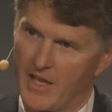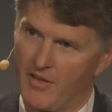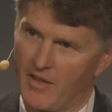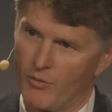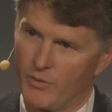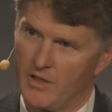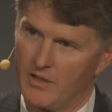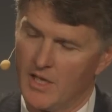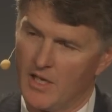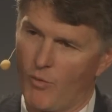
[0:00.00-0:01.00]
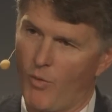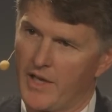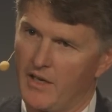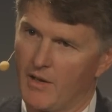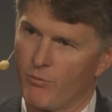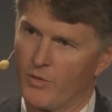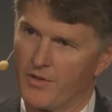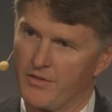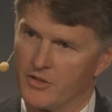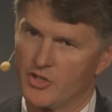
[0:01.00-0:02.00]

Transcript: and that we wind up with the